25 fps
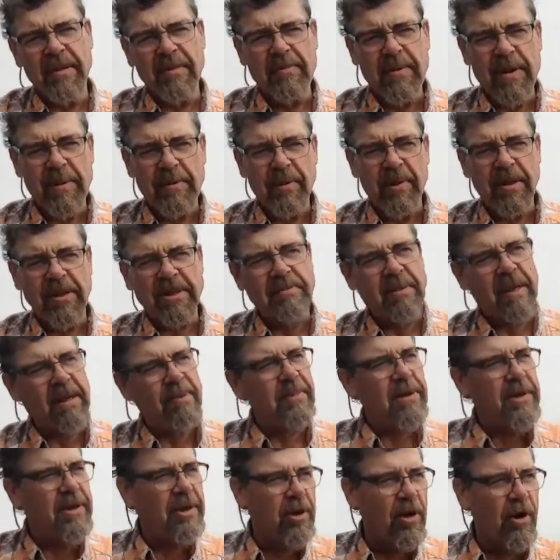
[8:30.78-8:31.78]
people
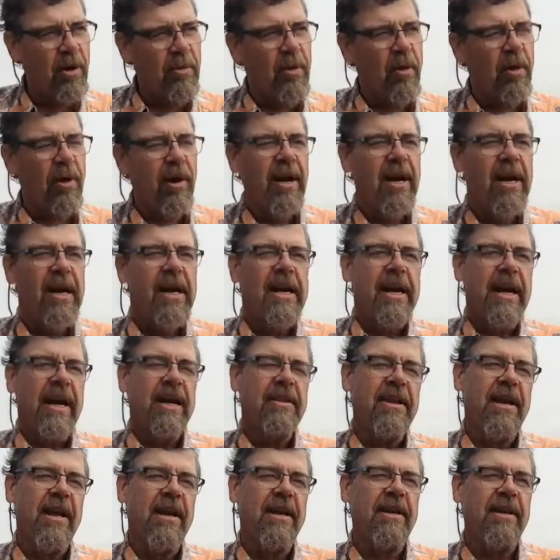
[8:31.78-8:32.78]
expect me to know more.
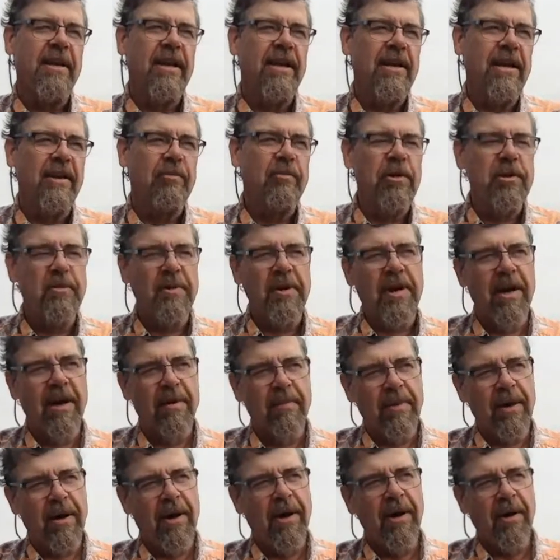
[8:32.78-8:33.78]
And then when you
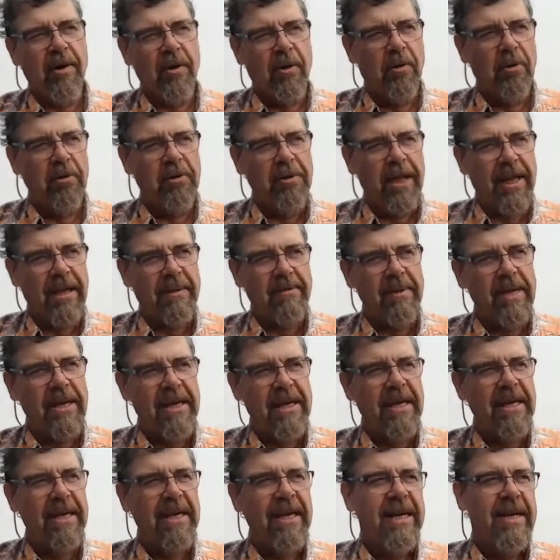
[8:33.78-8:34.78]
become old like
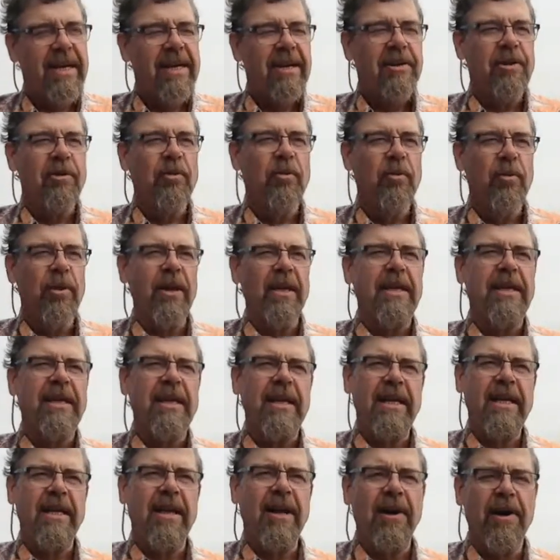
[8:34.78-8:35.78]
me, you
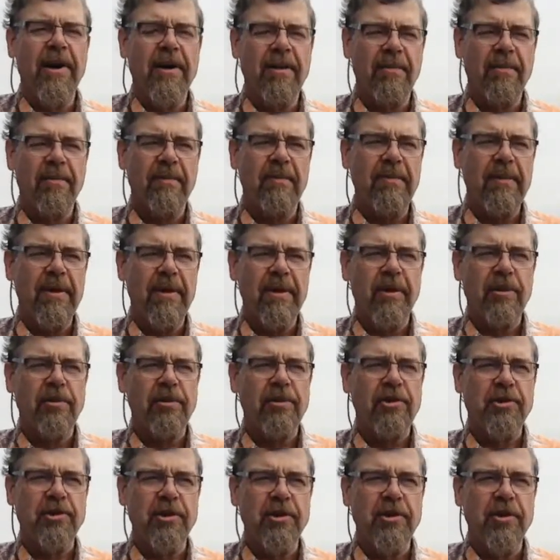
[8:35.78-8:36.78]
really
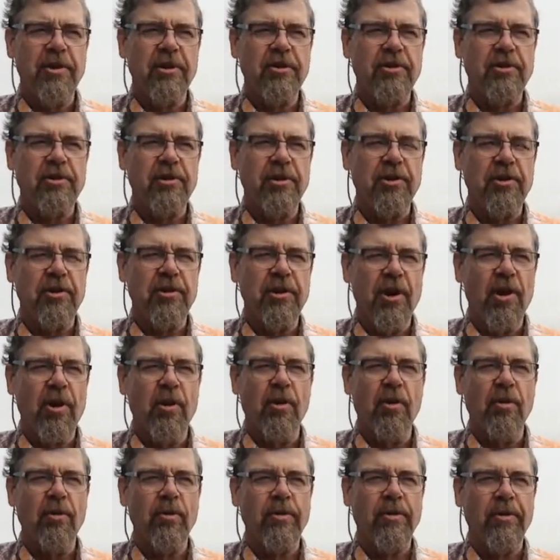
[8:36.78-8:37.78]
should
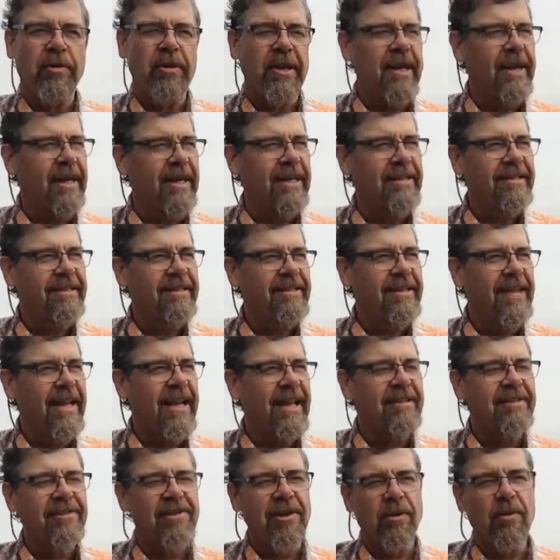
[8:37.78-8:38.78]
know things.
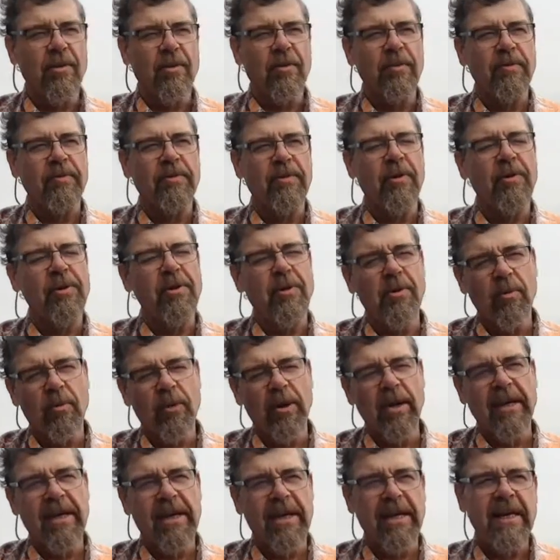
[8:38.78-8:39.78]
And so you
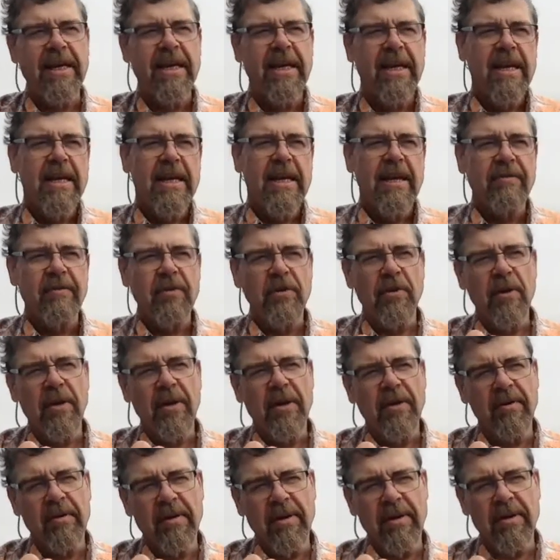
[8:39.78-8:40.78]
really, if
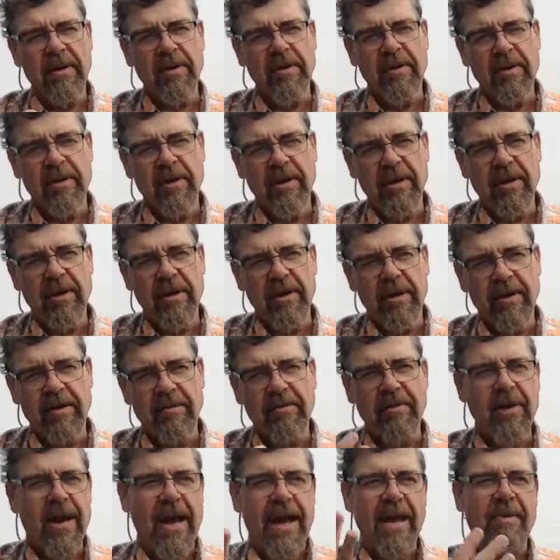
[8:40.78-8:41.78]

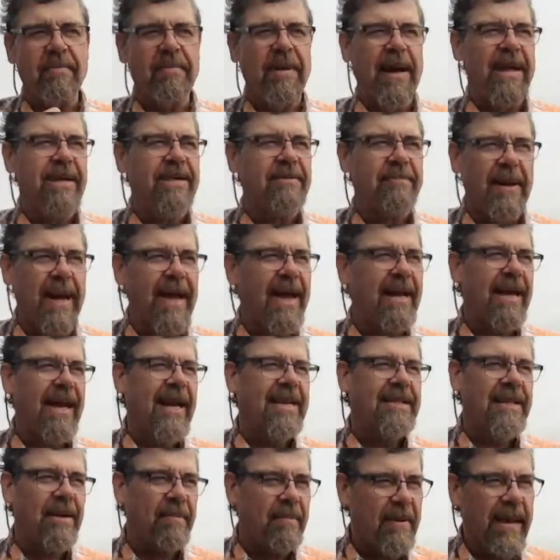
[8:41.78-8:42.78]
you
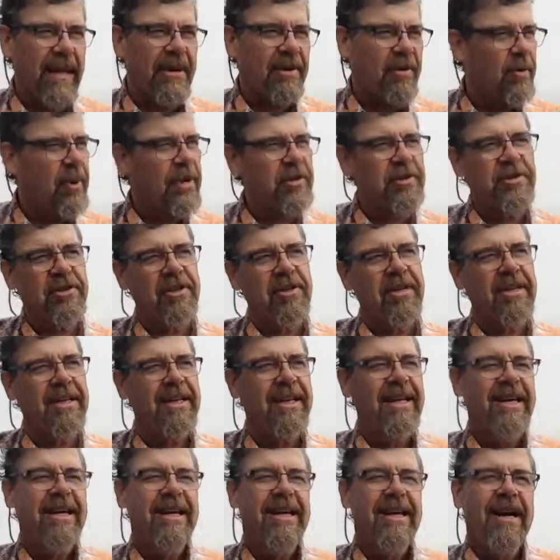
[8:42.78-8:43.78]
ask a bad question,
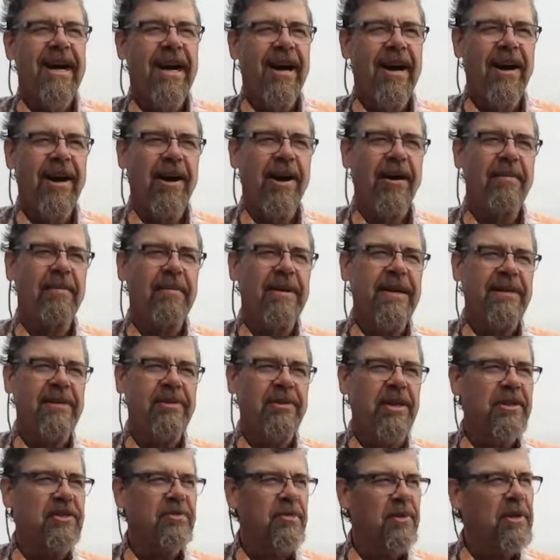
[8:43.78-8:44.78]

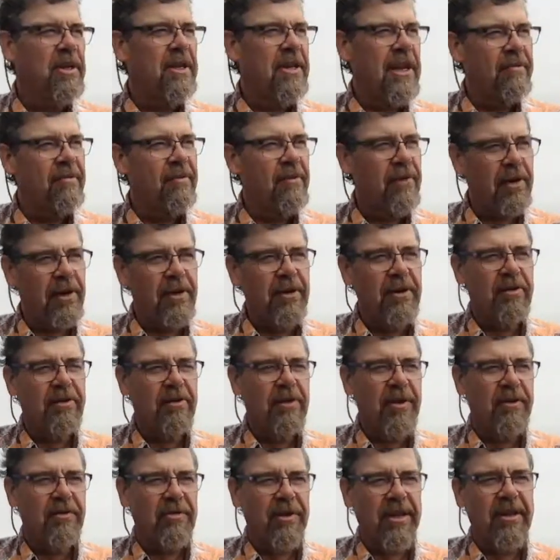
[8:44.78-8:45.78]
it's really not very good.
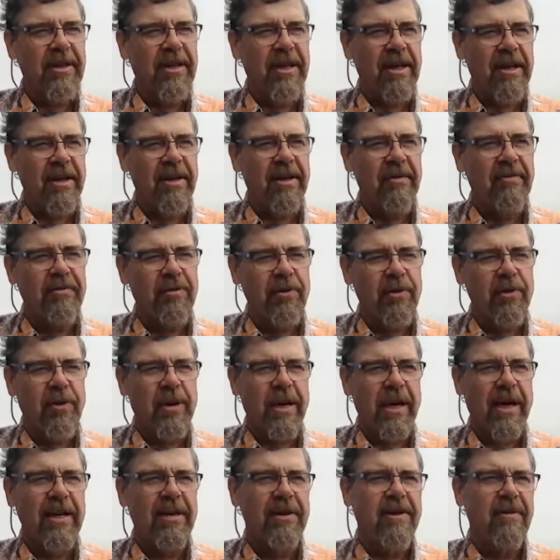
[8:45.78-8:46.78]
So I think if you
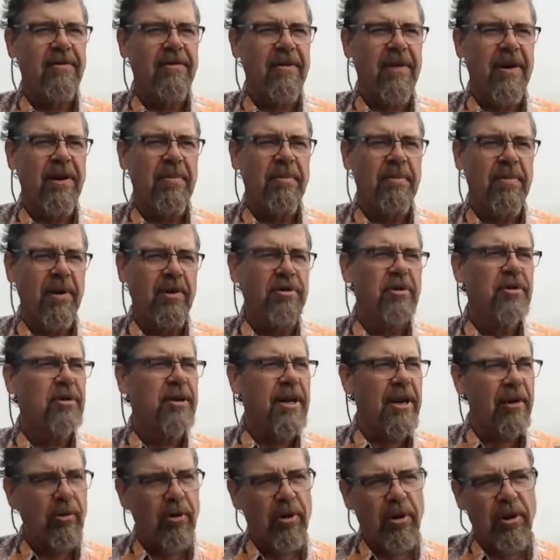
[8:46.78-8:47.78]
kind of build your
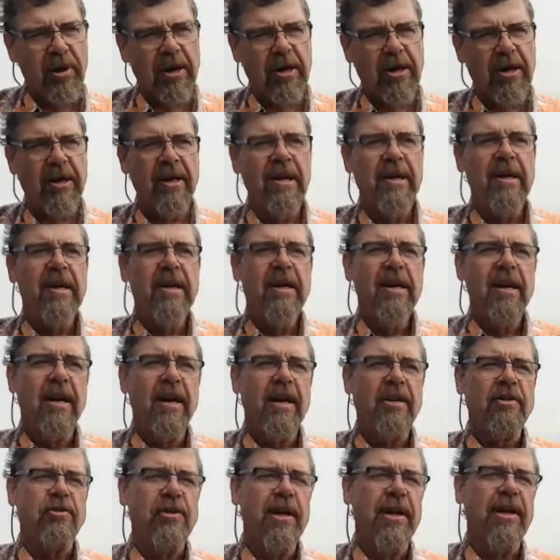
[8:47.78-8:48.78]
network,
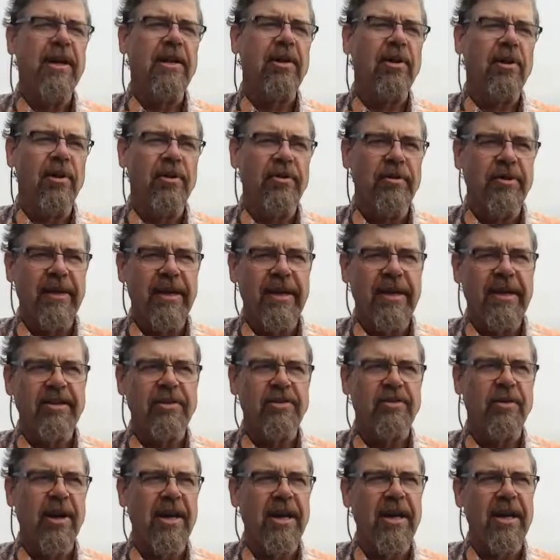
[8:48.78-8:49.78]
try to learn things,
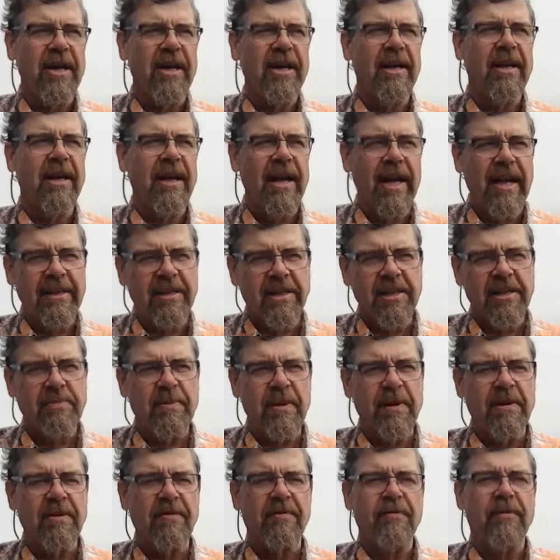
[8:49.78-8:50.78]
try to
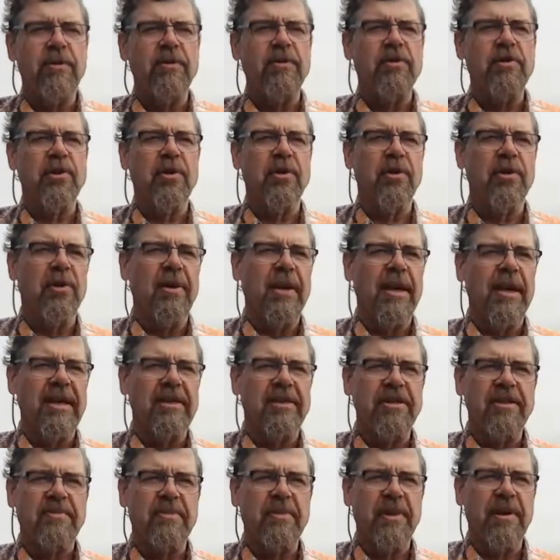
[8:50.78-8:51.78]
anticipate the future, and
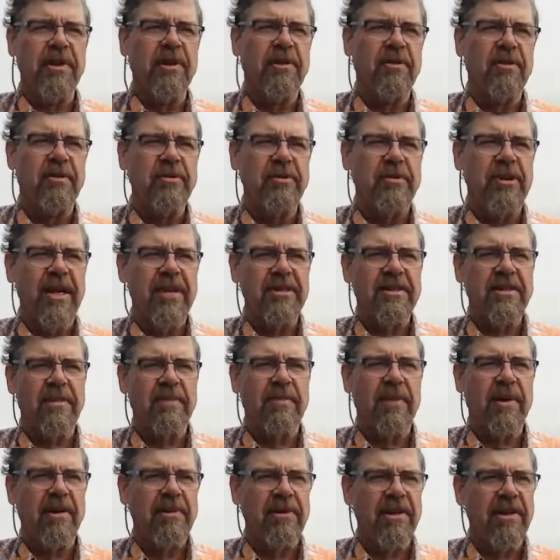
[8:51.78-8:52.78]
just be an enthusiastic
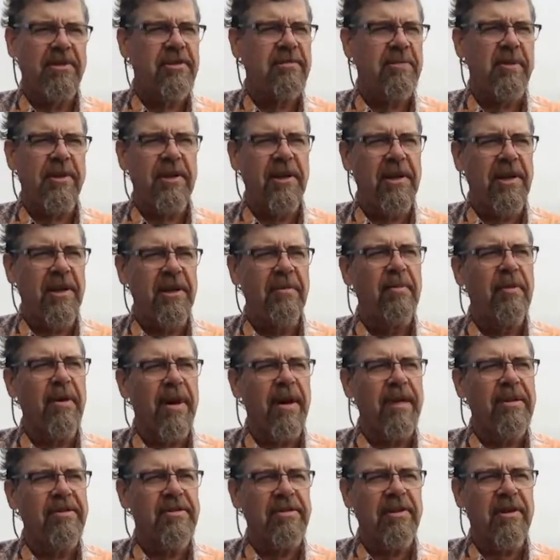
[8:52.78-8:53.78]
participant in the
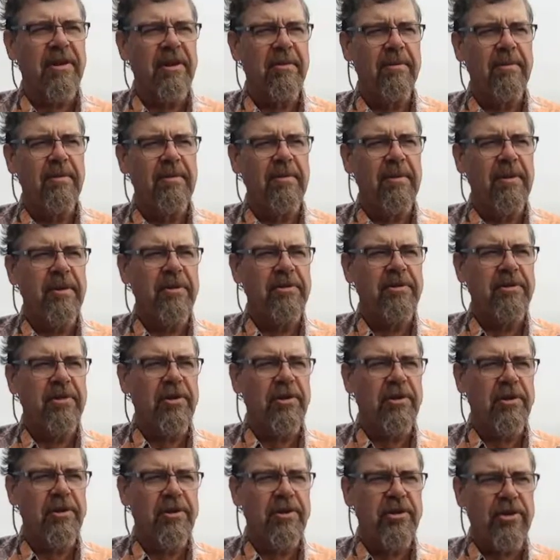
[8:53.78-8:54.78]
enterprise, there's a
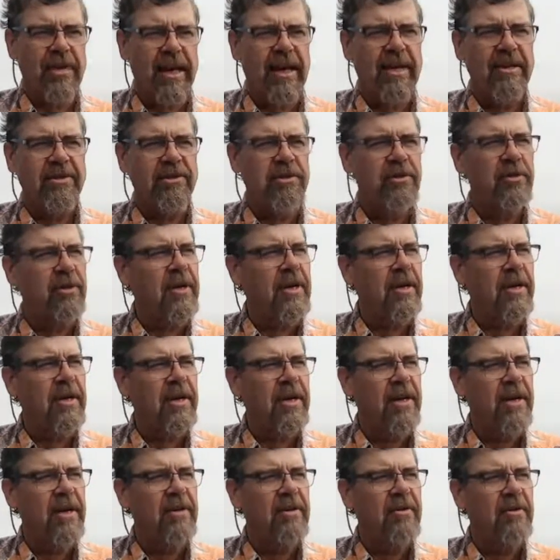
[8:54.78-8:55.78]
good chance you
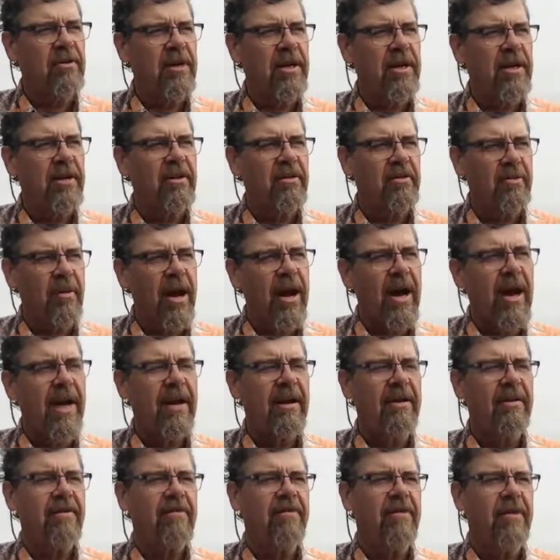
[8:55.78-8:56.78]
can
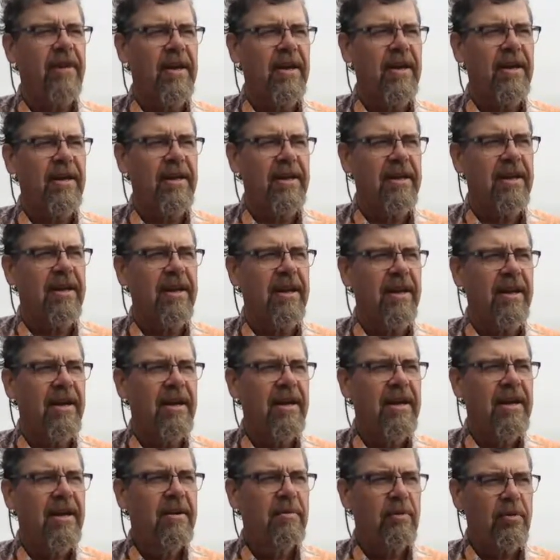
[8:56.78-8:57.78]
thrive and
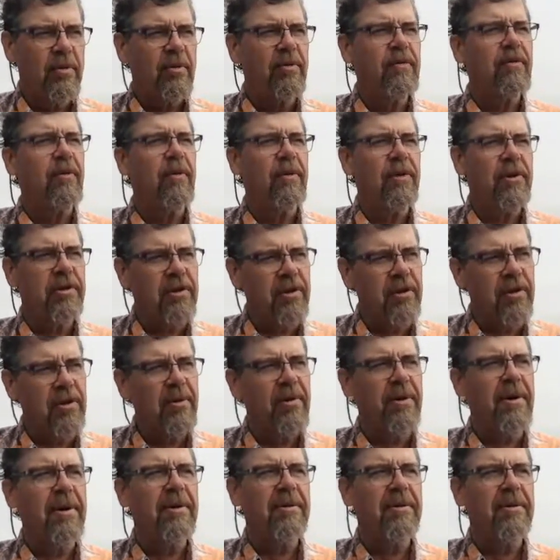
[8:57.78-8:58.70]
move forward in your career.